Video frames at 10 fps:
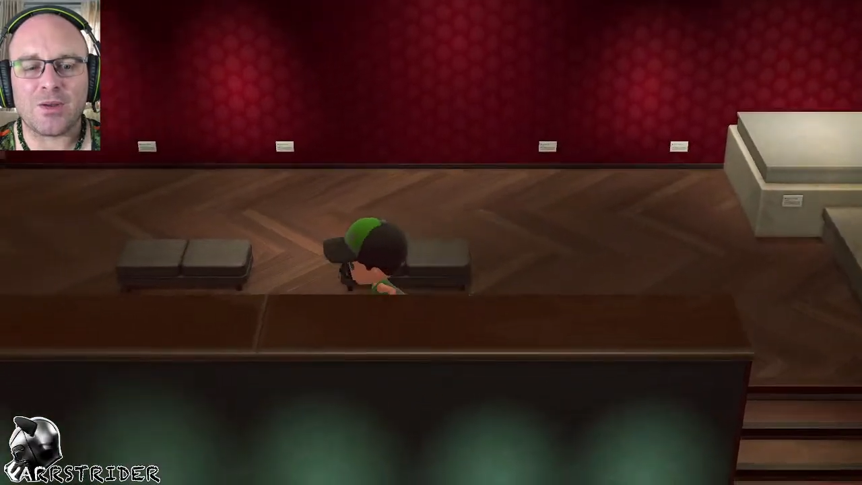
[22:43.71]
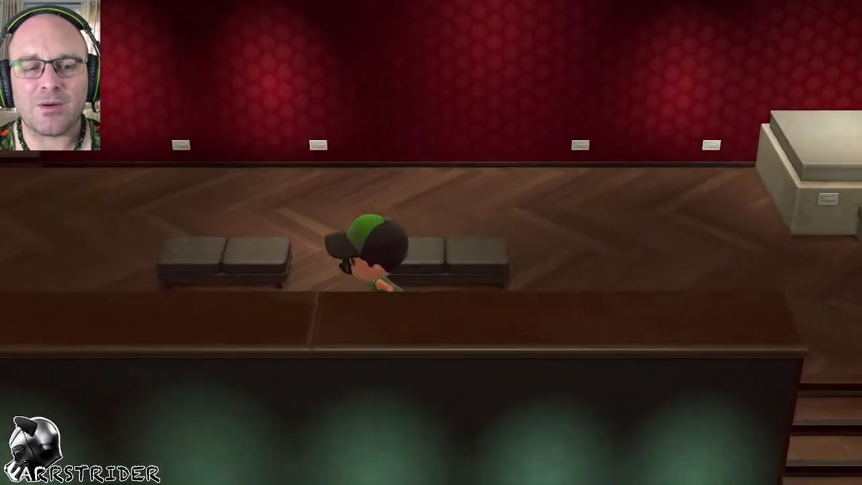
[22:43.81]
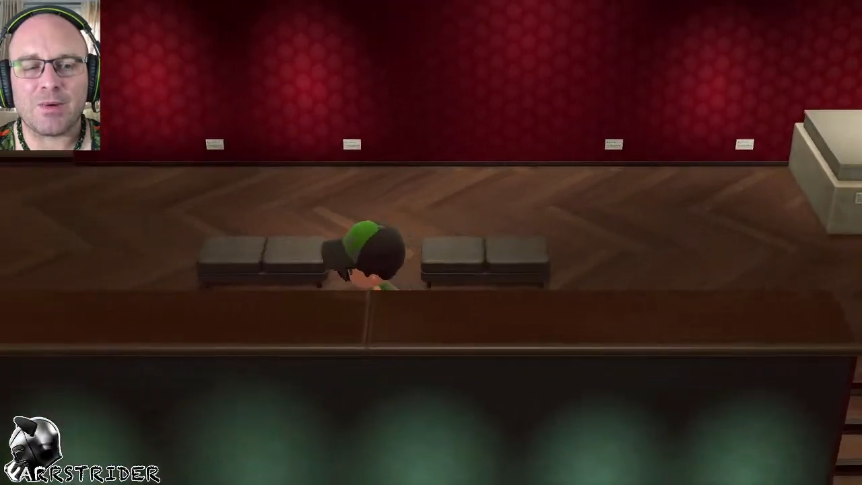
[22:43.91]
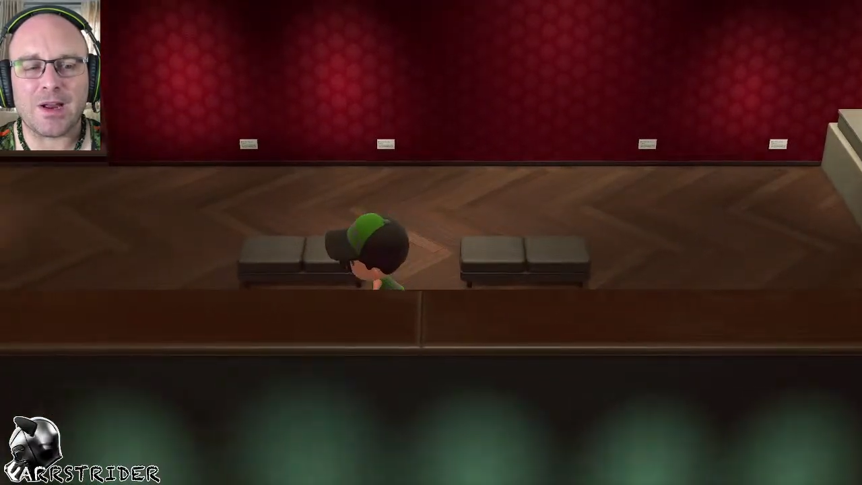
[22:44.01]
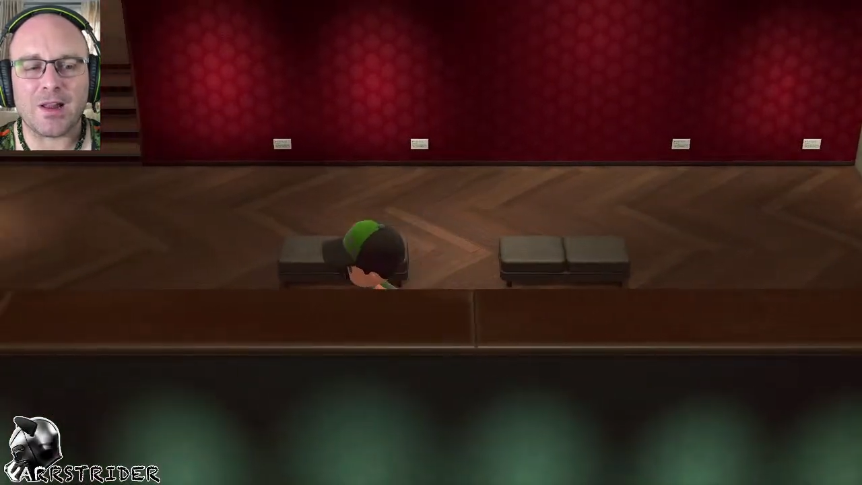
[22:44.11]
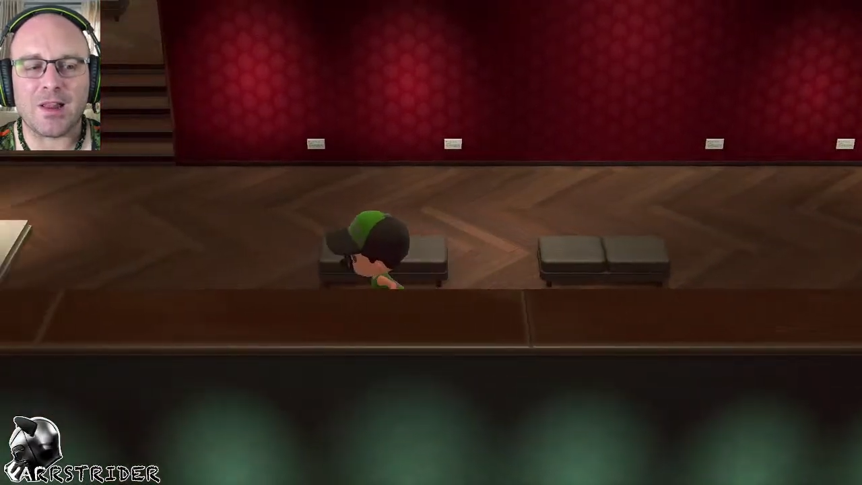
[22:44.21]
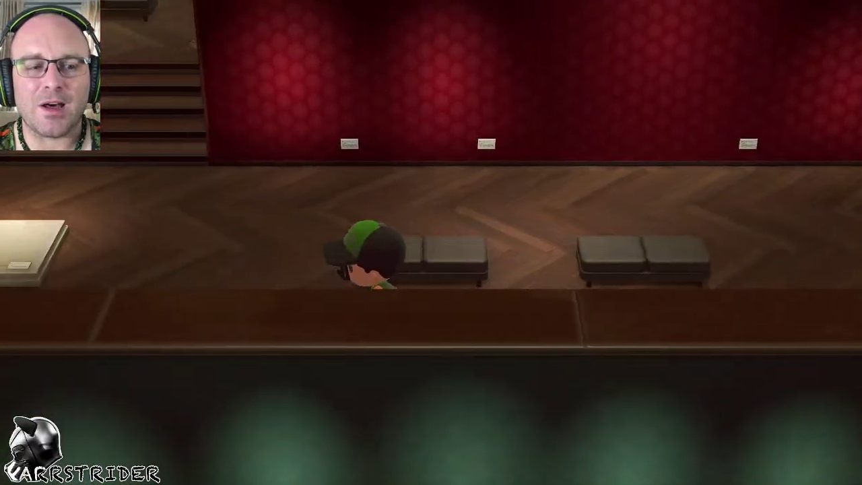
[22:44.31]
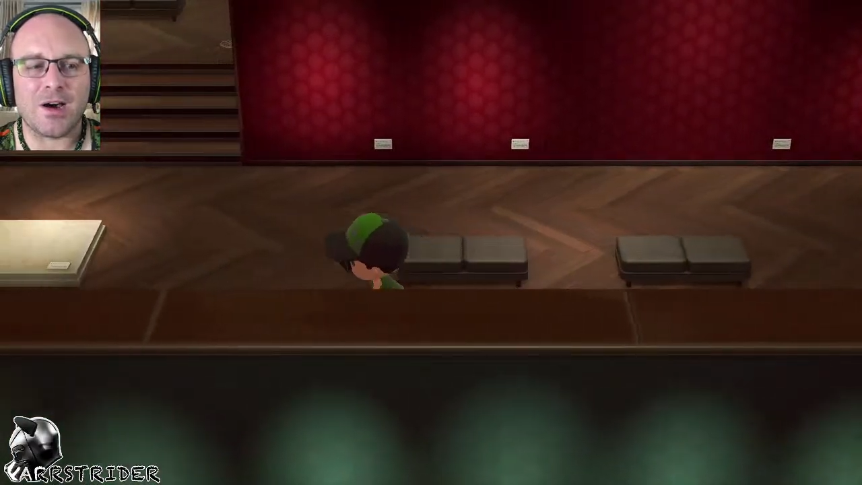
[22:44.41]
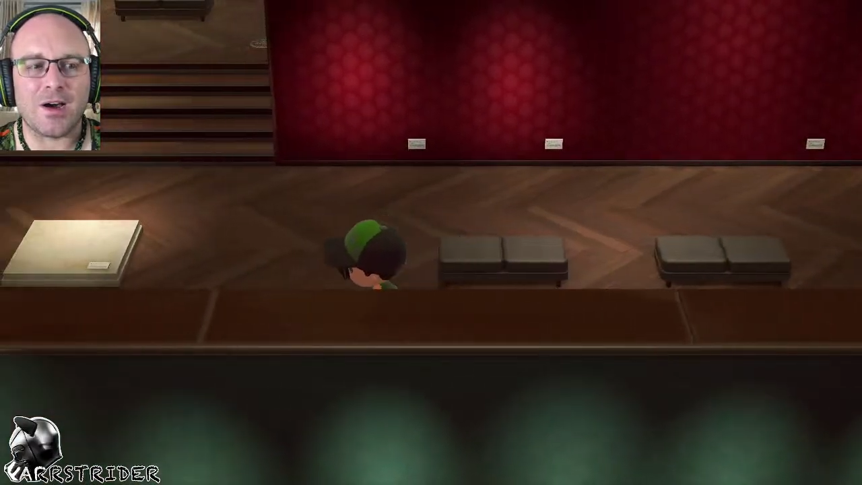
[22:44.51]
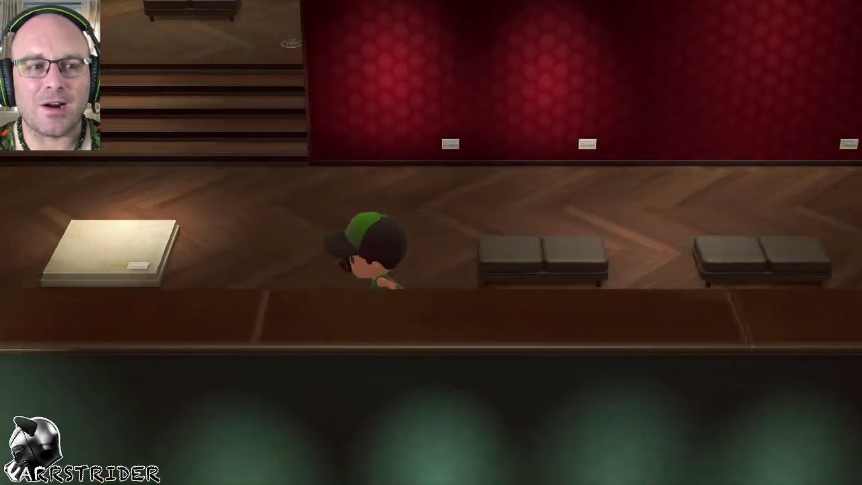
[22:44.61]
We got a
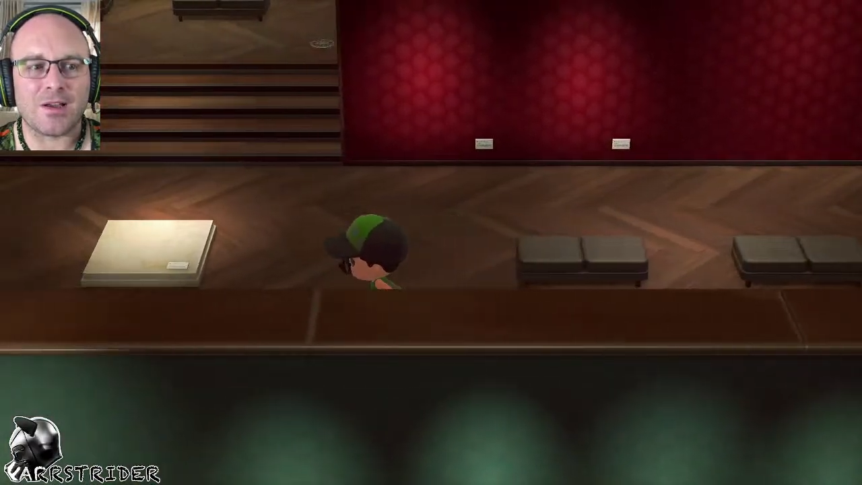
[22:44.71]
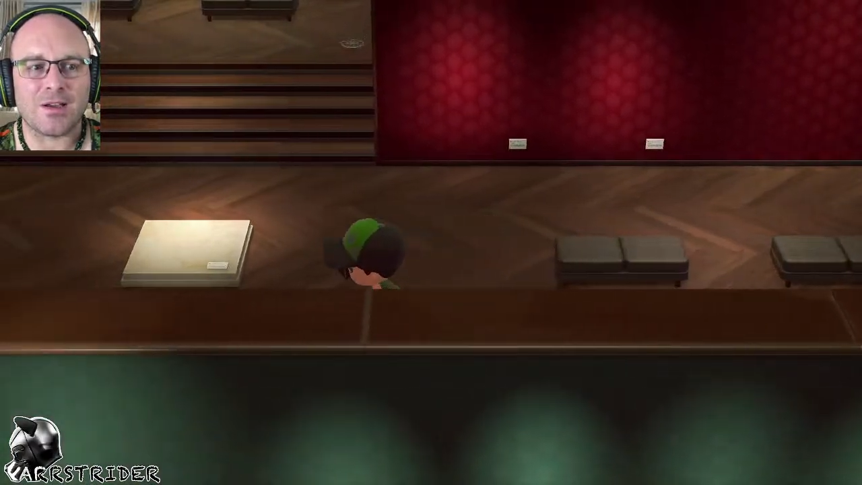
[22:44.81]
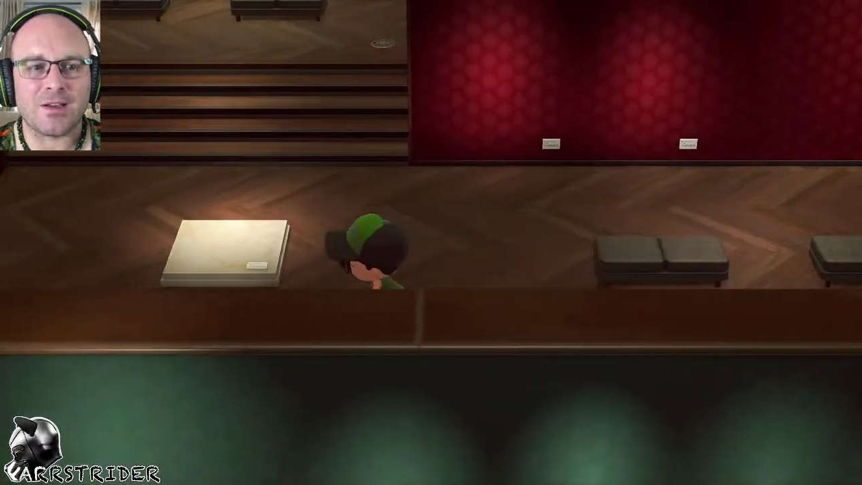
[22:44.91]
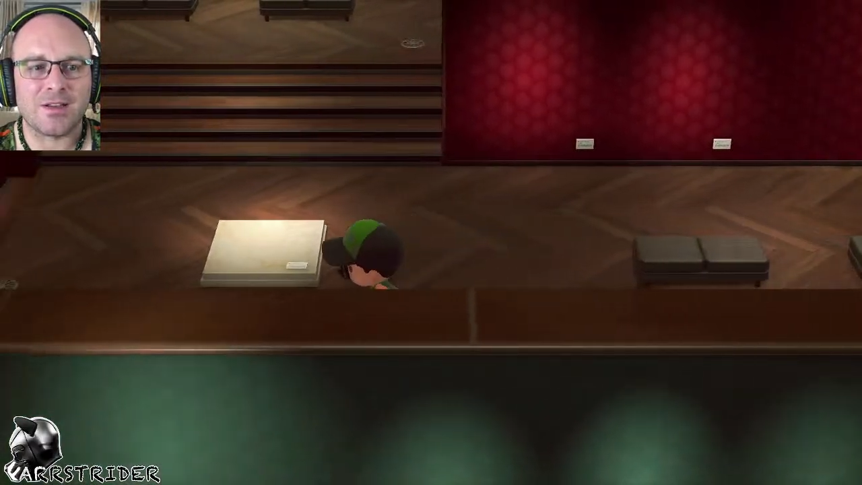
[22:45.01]
lot of,